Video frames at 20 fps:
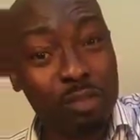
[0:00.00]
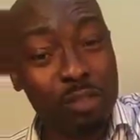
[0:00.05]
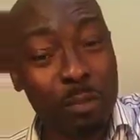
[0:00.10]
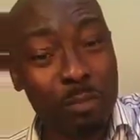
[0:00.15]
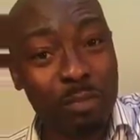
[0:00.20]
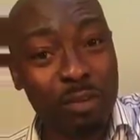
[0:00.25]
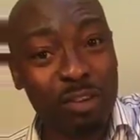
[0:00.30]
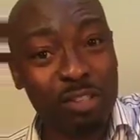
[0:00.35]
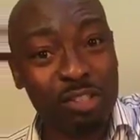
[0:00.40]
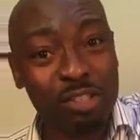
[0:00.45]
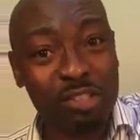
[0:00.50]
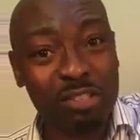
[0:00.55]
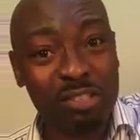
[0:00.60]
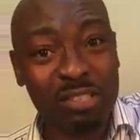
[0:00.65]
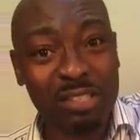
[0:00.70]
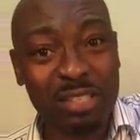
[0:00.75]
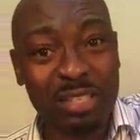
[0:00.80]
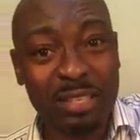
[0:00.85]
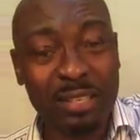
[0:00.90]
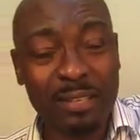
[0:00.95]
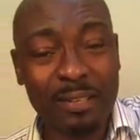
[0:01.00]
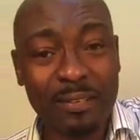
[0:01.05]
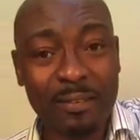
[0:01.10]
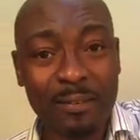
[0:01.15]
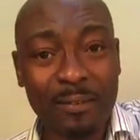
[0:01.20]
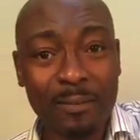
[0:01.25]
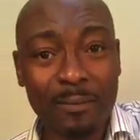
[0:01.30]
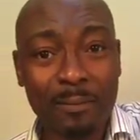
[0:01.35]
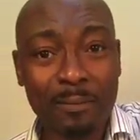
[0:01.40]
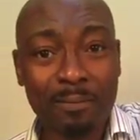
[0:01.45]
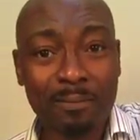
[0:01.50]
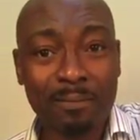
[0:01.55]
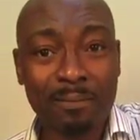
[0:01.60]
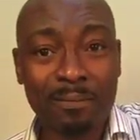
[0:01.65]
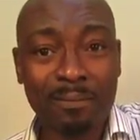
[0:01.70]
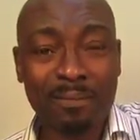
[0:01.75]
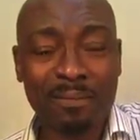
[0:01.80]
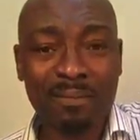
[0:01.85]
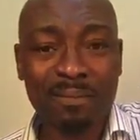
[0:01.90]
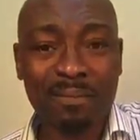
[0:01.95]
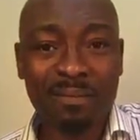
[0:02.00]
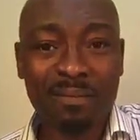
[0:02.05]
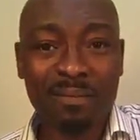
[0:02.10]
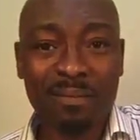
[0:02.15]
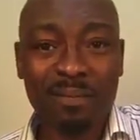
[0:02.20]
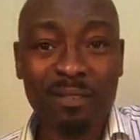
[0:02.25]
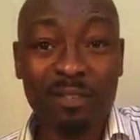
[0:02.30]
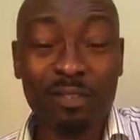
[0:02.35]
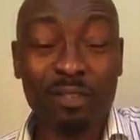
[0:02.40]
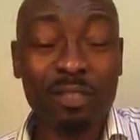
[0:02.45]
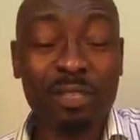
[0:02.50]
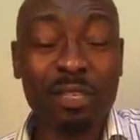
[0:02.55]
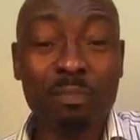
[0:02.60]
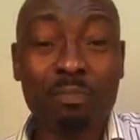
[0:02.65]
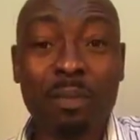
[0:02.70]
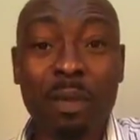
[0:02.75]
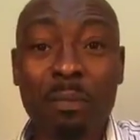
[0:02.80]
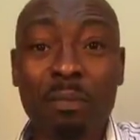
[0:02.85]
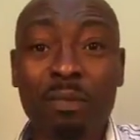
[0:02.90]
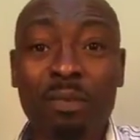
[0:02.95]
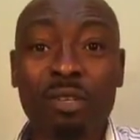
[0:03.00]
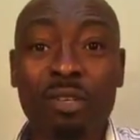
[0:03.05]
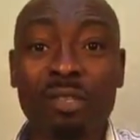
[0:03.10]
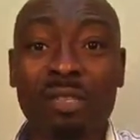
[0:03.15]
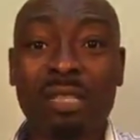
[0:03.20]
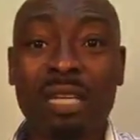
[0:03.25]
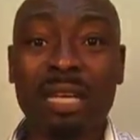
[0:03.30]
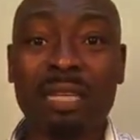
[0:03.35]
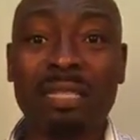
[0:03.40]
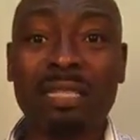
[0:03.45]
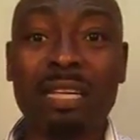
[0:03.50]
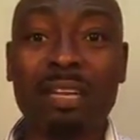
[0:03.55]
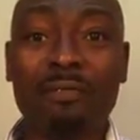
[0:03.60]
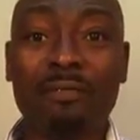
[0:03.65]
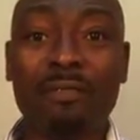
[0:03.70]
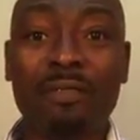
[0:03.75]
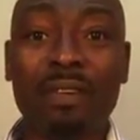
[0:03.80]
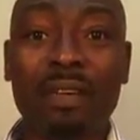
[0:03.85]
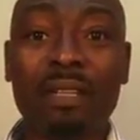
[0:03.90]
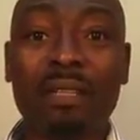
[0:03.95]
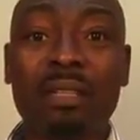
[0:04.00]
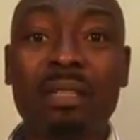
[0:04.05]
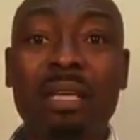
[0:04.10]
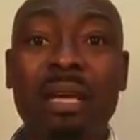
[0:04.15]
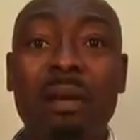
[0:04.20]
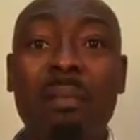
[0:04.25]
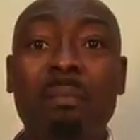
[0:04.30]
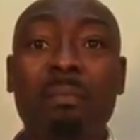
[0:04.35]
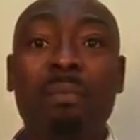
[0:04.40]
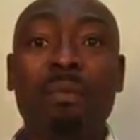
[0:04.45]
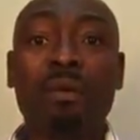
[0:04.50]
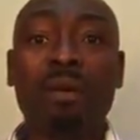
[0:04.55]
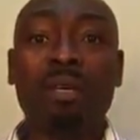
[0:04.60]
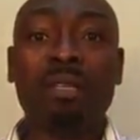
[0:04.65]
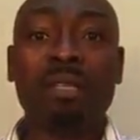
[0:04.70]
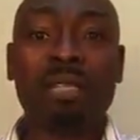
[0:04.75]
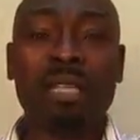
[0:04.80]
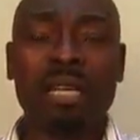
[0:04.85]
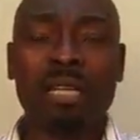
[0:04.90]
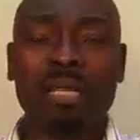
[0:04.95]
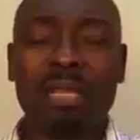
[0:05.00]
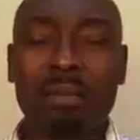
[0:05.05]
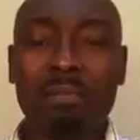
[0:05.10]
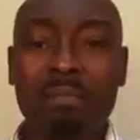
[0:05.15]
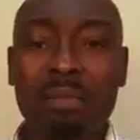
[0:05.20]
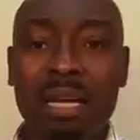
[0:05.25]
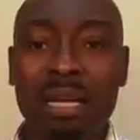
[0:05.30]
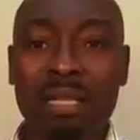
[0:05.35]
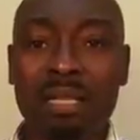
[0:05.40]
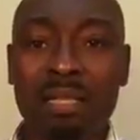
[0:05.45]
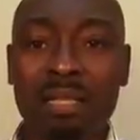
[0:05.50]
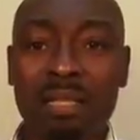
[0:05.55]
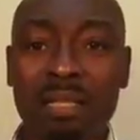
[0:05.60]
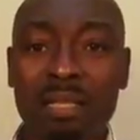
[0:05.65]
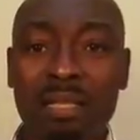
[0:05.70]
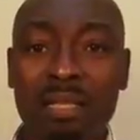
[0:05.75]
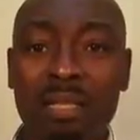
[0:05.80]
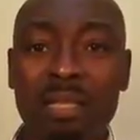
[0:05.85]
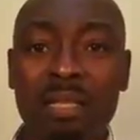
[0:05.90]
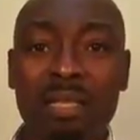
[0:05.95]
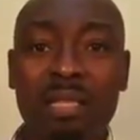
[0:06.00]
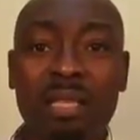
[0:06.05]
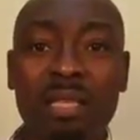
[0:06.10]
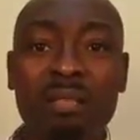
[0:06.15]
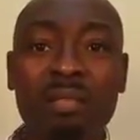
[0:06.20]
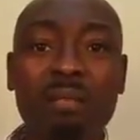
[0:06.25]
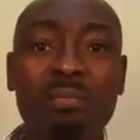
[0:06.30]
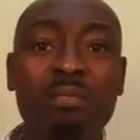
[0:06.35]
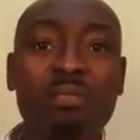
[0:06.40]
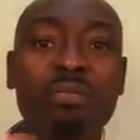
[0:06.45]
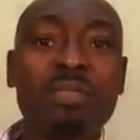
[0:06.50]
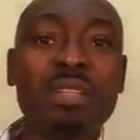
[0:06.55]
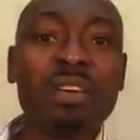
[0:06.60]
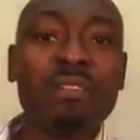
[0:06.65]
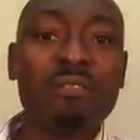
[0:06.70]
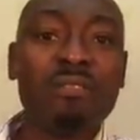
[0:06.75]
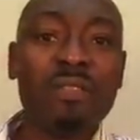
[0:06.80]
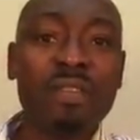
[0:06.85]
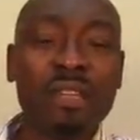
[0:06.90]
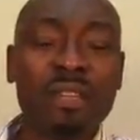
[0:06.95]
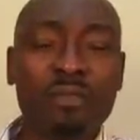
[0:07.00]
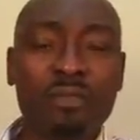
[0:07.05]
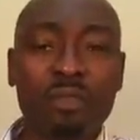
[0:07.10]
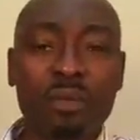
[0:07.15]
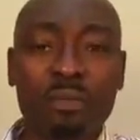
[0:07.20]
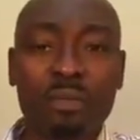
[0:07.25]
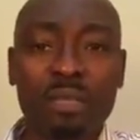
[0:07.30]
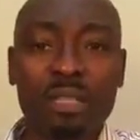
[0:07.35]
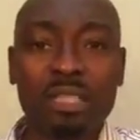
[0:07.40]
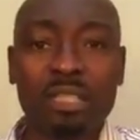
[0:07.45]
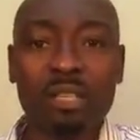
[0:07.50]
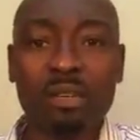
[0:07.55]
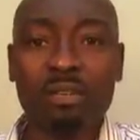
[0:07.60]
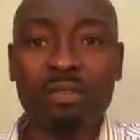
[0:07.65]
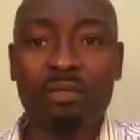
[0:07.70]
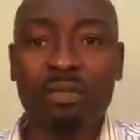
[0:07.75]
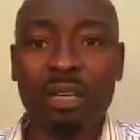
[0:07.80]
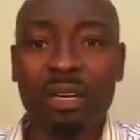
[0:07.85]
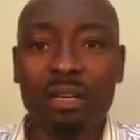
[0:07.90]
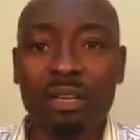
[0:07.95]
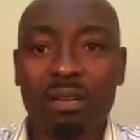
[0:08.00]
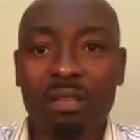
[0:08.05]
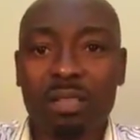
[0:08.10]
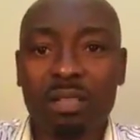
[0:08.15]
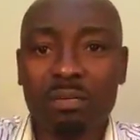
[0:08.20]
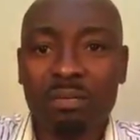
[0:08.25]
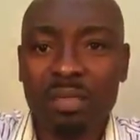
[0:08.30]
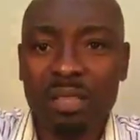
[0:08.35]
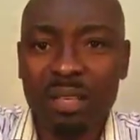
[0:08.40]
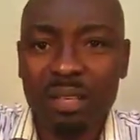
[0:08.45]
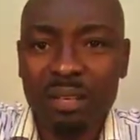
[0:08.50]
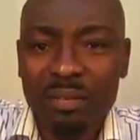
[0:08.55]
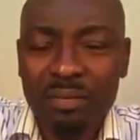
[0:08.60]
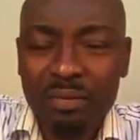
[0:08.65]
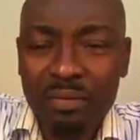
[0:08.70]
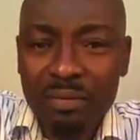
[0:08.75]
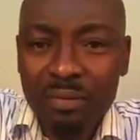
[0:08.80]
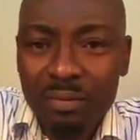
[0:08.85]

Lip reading: subconsciously. So the people just carry their faith and pour inside a man and remove their faith from the Jehovah God himself.